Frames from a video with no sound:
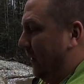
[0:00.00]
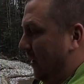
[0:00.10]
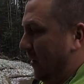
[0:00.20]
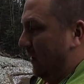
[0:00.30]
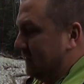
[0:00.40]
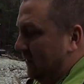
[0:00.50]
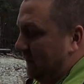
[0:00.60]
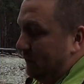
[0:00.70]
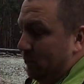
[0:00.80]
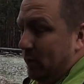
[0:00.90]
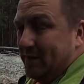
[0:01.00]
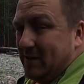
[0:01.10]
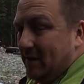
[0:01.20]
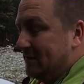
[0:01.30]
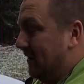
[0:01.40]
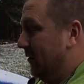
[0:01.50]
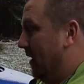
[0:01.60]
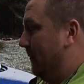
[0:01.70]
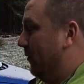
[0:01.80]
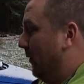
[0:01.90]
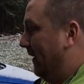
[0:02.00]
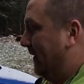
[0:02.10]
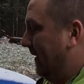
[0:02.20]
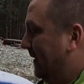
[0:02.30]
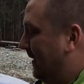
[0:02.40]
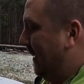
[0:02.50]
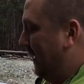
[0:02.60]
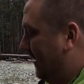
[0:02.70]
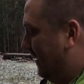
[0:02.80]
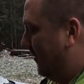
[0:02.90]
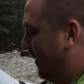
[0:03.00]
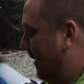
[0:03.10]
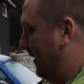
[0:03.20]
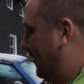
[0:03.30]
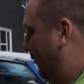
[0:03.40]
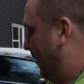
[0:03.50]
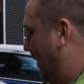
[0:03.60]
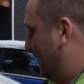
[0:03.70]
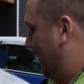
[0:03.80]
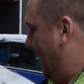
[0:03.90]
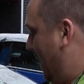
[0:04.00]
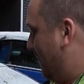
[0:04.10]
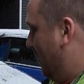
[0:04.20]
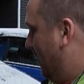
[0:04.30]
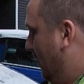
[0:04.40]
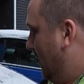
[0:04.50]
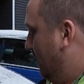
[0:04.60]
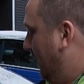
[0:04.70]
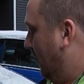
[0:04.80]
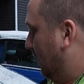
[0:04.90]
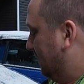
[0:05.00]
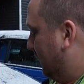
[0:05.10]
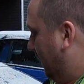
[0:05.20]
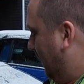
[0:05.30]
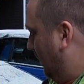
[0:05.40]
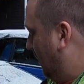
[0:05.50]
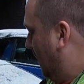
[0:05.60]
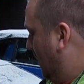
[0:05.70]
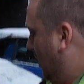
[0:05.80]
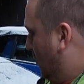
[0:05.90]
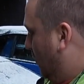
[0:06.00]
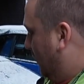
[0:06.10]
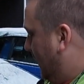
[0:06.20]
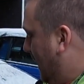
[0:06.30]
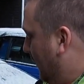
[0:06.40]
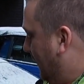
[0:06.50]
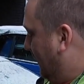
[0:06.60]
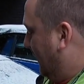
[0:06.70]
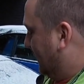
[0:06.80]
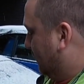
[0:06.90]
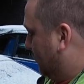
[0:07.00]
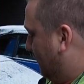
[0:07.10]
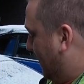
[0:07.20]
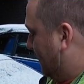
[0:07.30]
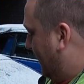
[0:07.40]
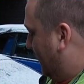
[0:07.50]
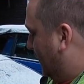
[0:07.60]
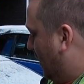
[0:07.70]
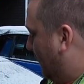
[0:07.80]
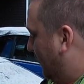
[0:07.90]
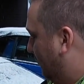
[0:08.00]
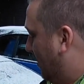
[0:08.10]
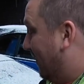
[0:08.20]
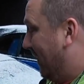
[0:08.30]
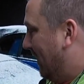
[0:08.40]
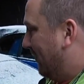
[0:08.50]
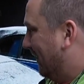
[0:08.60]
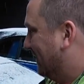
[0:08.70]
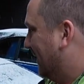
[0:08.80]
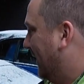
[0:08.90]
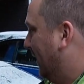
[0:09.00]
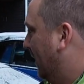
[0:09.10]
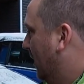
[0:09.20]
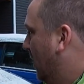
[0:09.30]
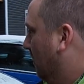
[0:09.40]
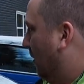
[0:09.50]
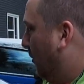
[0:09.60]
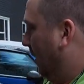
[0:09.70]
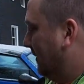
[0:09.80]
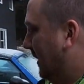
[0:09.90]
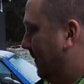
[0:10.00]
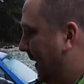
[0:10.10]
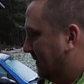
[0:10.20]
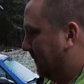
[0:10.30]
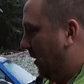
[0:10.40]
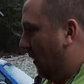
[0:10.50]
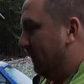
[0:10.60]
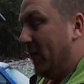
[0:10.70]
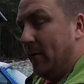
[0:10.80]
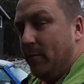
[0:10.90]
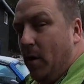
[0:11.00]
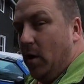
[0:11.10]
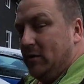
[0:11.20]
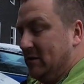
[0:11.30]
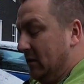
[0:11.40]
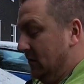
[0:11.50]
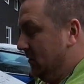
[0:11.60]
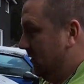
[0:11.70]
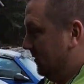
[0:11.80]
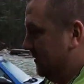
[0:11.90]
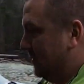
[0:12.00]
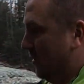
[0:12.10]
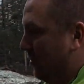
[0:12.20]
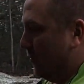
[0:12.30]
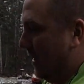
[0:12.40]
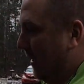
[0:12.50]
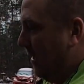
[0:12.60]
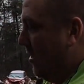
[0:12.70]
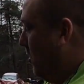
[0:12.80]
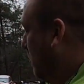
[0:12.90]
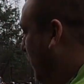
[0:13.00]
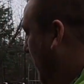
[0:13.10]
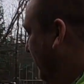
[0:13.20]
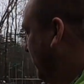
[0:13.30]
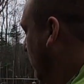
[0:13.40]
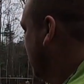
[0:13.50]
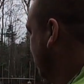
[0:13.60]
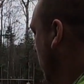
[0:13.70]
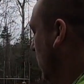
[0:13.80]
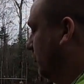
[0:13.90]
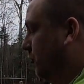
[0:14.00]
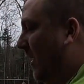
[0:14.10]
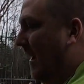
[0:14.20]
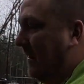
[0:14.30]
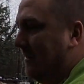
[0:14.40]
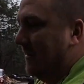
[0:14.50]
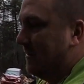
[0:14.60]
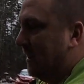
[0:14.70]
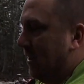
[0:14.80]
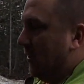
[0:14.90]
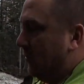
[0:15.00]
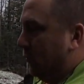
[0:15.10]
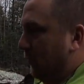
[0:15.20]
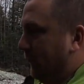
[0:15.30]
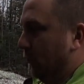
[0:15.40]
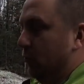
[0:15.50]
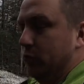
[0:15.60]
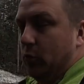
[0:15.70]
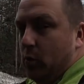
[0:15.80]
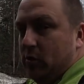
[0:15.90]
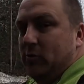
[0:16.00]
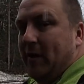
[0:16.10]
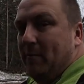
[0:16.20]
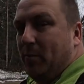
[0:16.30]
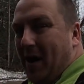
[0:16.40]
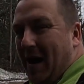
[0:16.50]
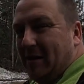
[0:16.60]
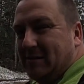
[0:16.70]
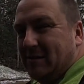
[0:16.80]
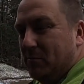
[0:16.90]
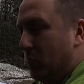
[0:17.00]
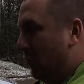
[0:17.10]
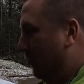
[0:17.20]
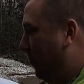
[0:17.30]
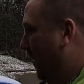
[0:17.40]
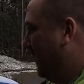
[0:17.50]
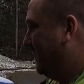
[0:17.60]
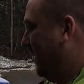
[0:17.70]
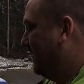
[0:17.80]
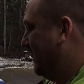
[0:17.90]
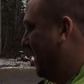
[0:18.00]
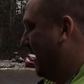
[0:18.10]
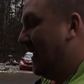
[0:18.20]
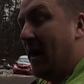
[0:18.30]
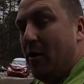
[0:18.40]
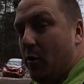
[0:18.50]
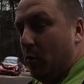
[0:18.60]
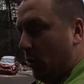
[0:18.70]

cars, and if we decide to sell a couple. We did get the 300M mirrors for here with the LEDs, which we might make in carbon as well. I haven't decided, but we're going to start some carbon fiber parts. So we'll probably start small, do eyelids, do a fuel door, so I can practice the mold process and how it